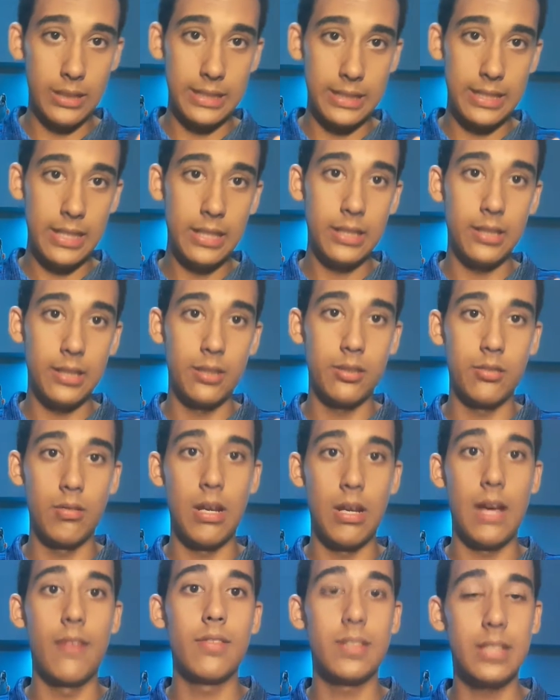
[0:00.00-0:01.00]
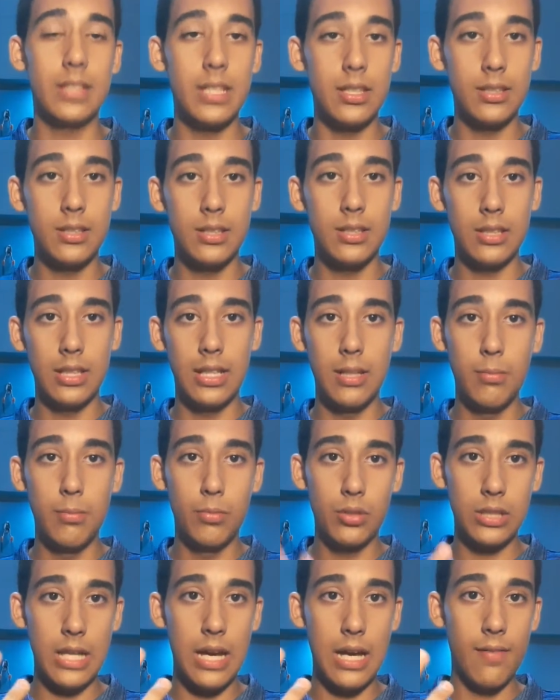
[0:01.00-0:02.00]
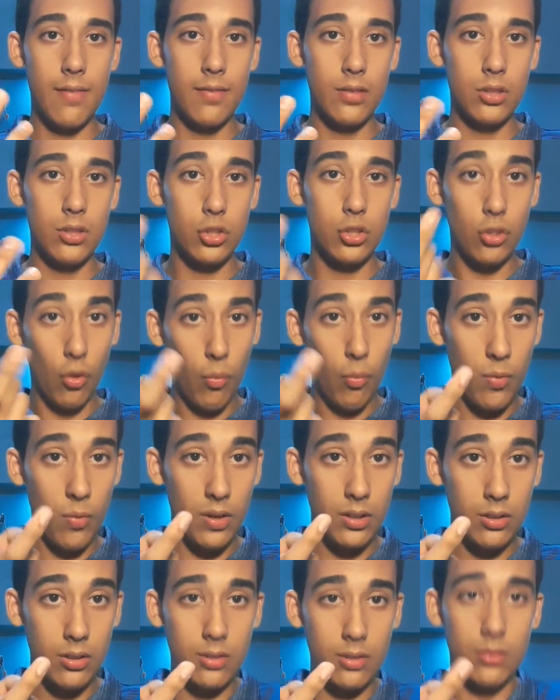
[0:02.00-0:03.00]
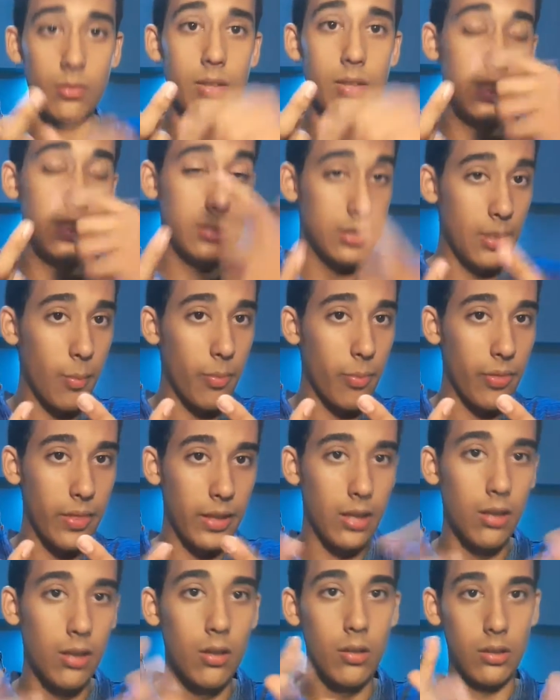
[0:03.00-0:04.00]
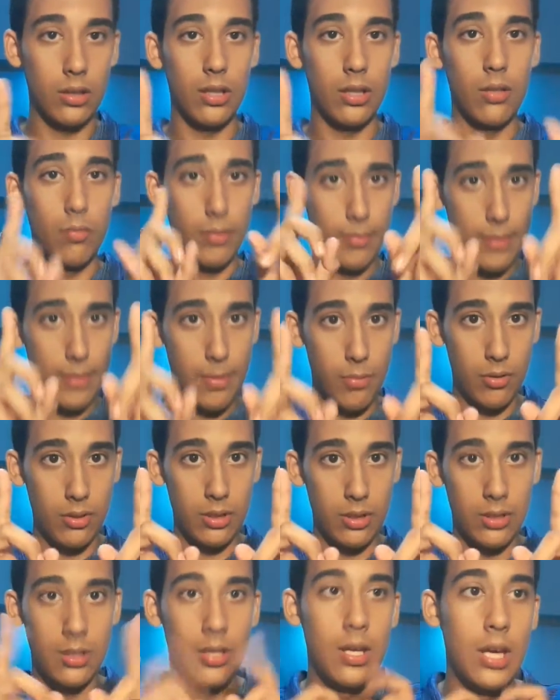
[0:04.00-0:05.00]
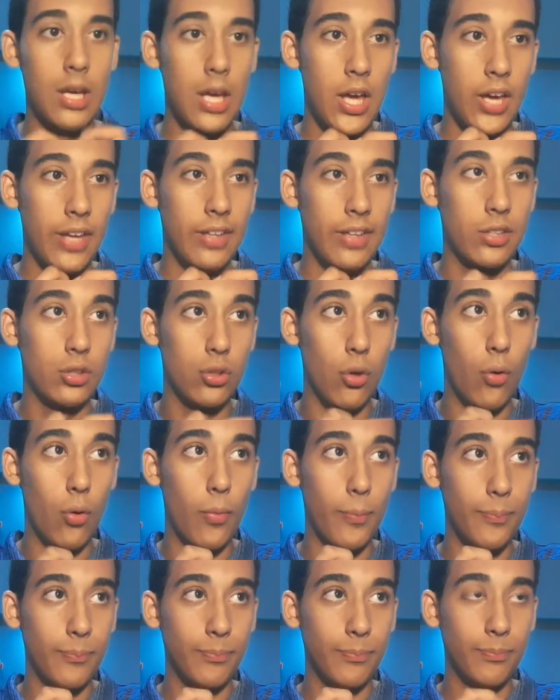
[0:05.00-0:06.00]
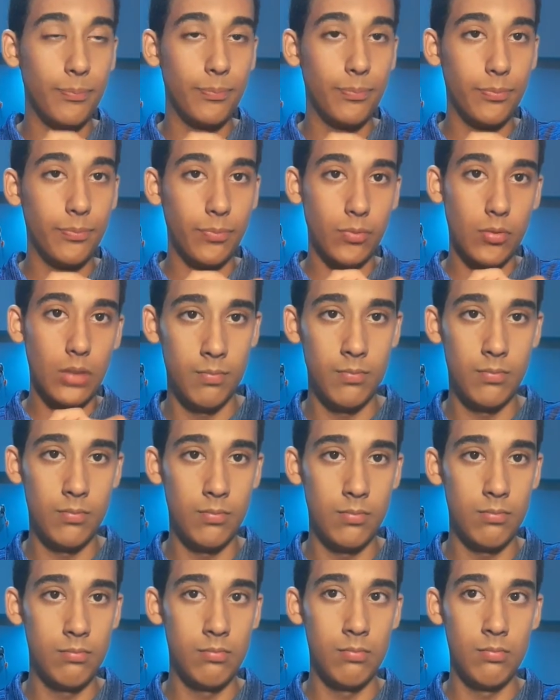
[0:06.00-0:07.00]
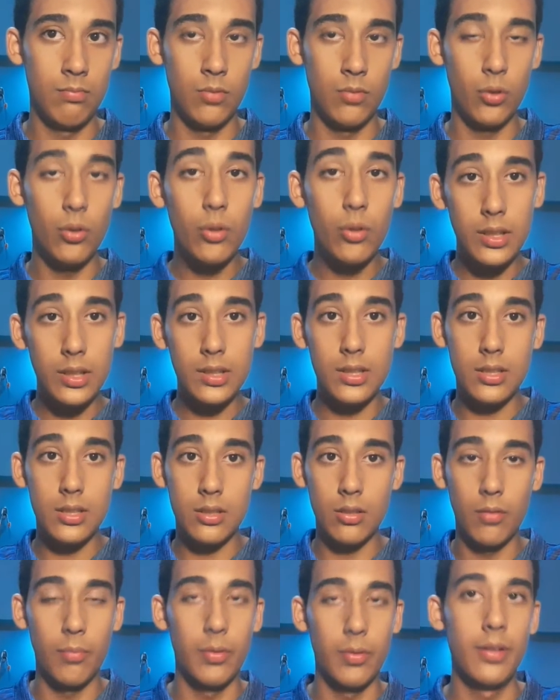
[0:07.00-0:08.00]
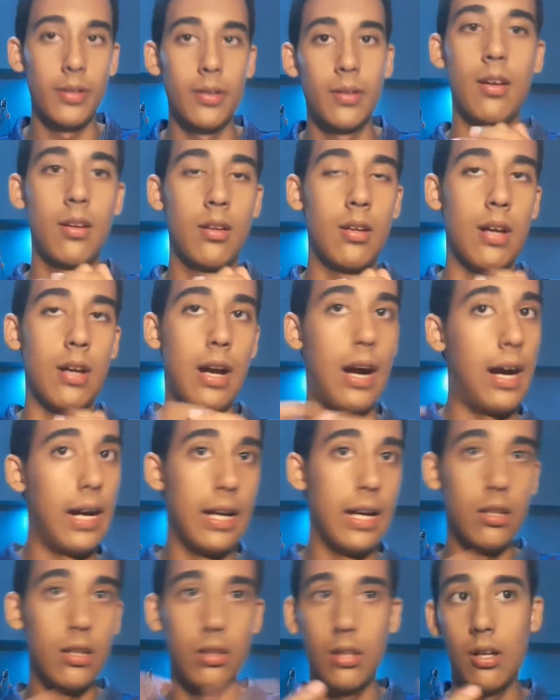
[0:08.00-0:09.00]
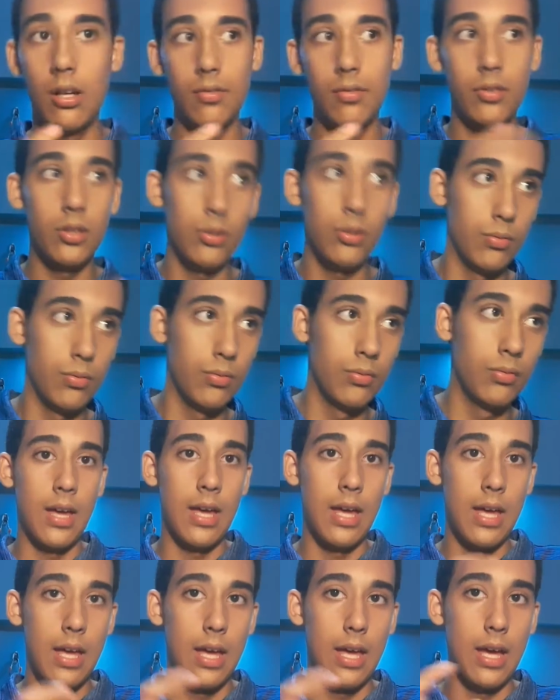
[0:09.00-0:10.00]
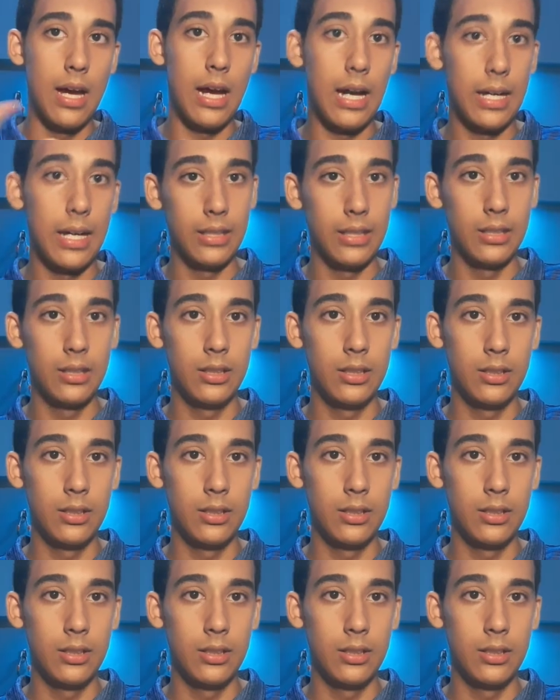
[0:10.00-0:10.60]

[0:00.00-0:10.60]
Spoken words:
sentence to have sense, it must have someone doing something. Okay, remember that. So, who is the someone? I love you. I,